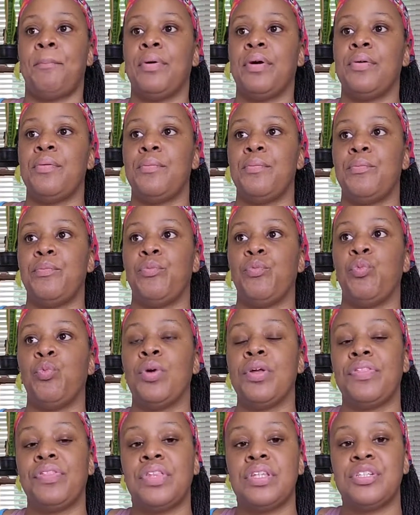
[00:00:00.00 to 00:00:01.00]
But
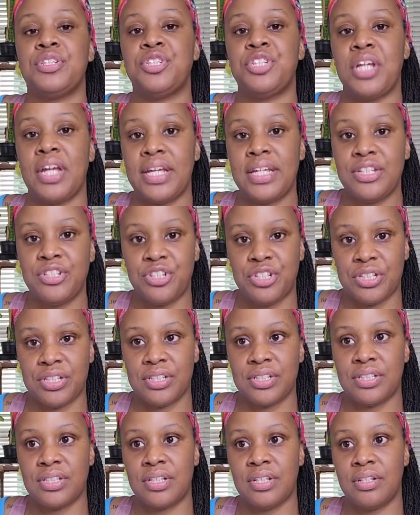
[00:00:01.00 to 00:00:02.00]
with the
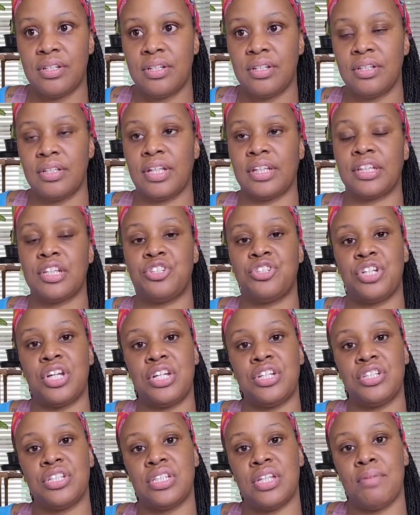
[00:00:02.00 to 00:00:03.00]
changes, like the
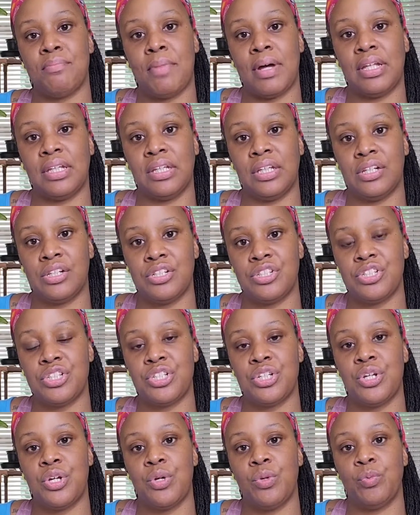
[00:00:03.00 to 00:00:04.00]
changes in my lunch,
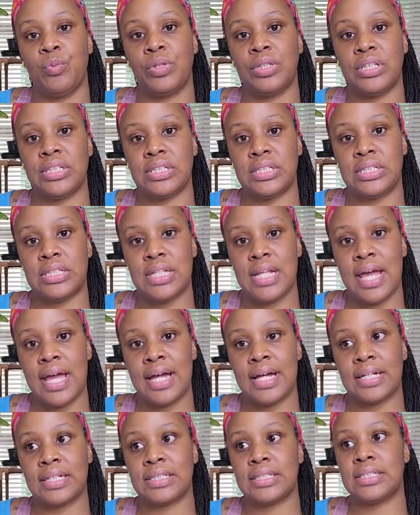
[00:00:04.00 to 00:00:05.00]
with the
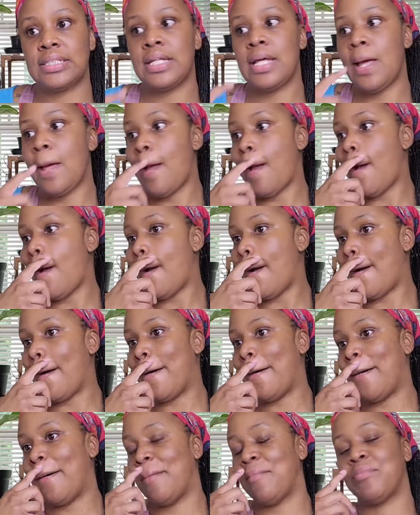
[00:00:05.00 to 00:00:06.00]
snacks
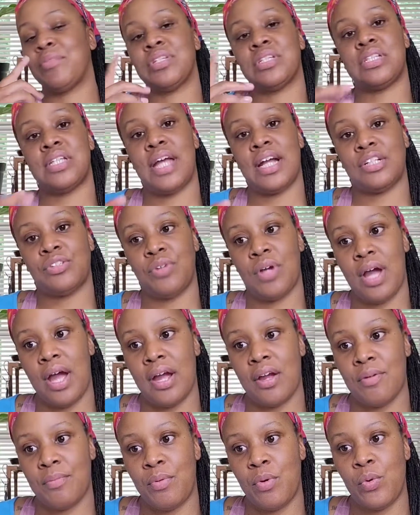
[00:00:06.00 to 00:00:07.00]
for
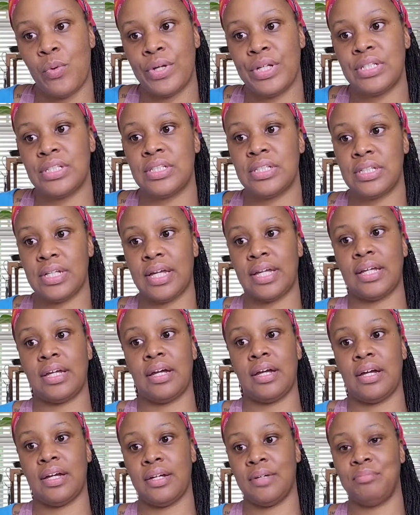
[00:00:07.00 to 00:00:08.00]
higher points,
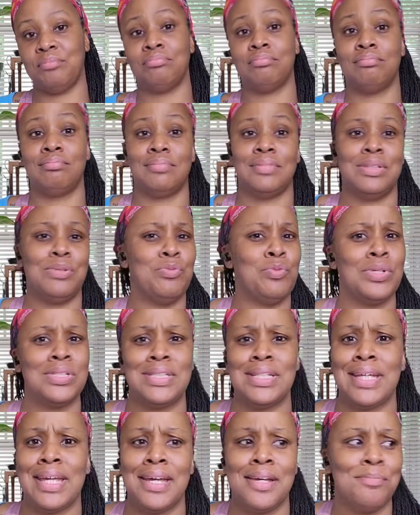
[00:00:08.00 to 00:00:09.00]
like I,
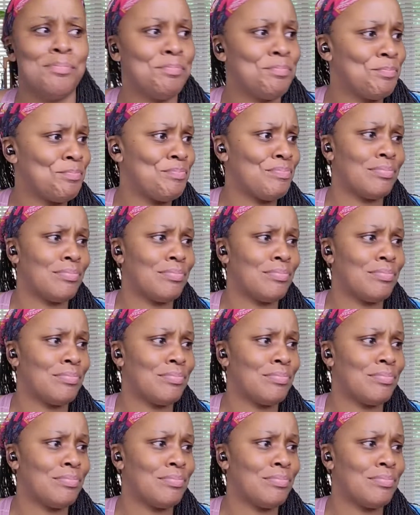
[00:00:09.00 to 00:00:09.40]
once again,